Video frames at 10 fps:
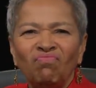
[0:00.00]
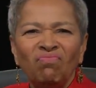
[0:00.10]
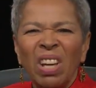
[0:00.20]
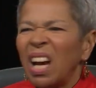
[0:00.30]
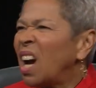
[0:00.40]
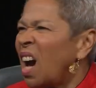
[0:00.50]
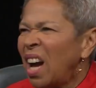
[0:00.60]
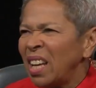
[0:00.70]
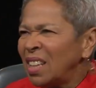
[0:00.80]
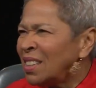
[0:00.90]
yeah,
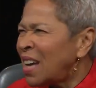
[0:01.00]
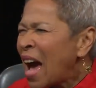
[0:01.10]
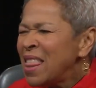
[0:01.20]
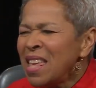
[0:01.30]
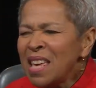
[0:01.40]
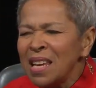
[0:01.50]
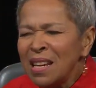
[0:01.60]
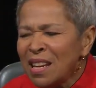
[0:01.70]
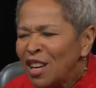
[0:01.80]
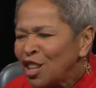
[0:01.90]
I, I think
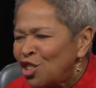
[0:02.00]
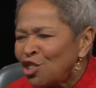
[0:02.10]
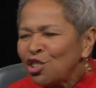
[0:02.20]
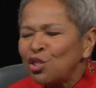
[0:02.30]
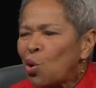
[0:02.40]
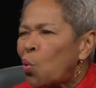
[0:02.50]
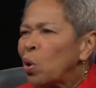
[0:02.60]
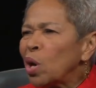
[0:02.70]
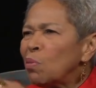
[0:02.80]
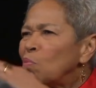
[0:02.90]
India is just
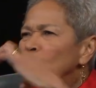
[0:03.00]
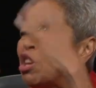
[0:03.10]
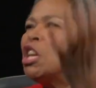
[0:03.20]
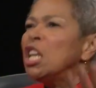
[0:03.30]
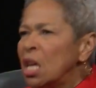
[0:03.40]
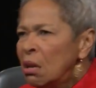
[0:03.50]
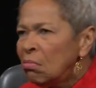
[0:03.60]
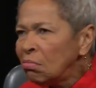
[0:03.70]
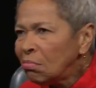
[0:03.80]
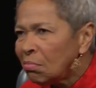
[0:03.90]
so Indian
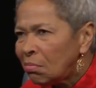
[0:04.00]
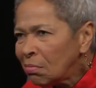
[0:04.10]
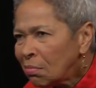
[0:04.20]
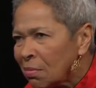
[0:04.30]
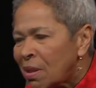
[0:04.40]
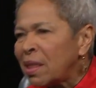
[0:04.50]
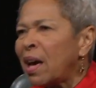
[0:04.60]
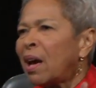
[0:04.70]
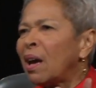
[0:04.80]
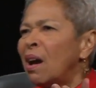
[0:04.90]
mm-hmm.
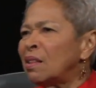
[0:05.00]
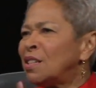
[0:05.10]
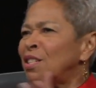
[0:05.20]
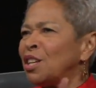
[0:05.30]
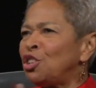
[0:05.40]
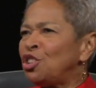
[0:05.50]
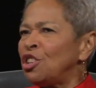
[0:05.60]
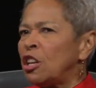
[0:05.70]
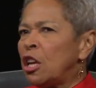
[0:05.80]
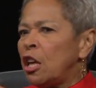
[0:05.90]
that
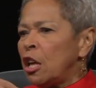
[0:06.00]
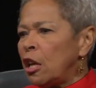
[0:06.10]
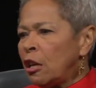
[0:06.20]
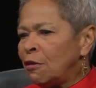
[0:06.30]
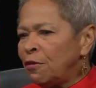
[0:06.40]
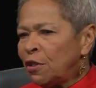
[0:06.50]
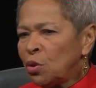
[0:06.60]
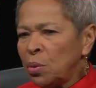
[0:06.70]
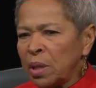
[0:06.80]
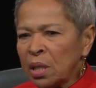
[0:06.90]
colonization
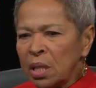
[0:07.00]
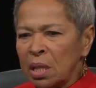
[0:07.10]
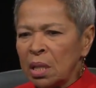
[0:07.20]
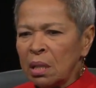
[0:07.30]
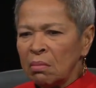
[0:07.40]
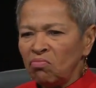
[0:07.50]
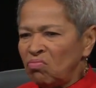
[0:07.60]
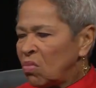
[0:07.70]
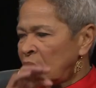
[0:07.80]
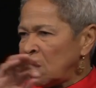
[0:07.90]
influenced
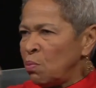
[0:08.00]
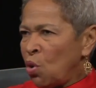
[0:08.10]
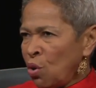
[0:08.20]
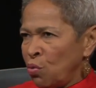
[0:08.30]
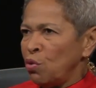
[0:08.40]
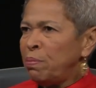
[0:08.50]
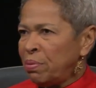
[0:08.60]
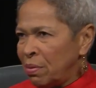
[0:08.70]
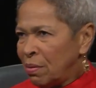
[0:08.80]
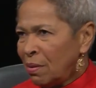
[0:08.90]
a small group.
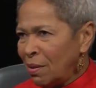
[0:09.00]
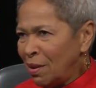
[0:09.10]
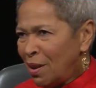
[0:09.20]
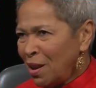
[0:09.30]
Mm-hmm.